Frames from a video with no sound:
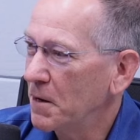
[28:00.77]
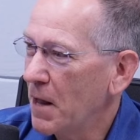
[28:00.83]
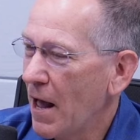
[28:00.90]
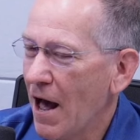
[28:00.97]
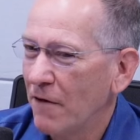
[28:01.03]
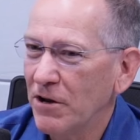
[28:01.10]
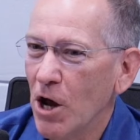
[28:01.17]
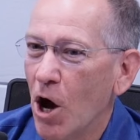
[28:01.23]
well, like
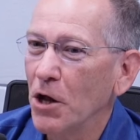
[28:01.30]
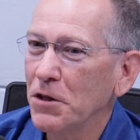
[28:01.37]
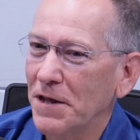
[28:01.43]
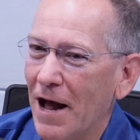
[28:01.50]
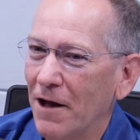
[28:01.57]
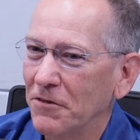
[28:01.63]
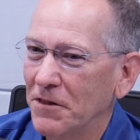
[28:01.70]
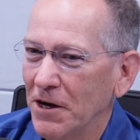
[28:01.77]
having me, us
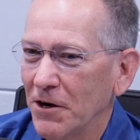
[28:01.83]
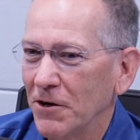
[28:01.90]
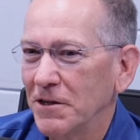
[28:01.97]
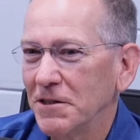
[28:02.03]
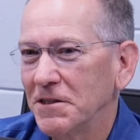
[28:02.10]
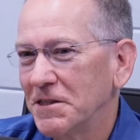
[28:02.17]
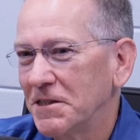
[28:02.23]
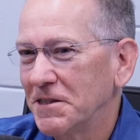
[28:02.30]
out there
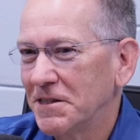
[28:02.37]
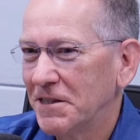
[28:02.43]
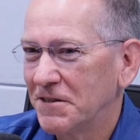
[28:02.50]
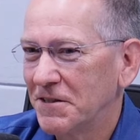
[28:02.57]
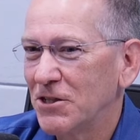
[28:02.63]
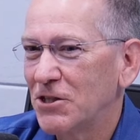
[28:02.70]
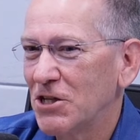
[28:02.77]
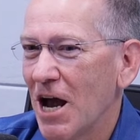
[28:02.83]
is I
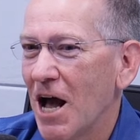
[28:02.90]
think is which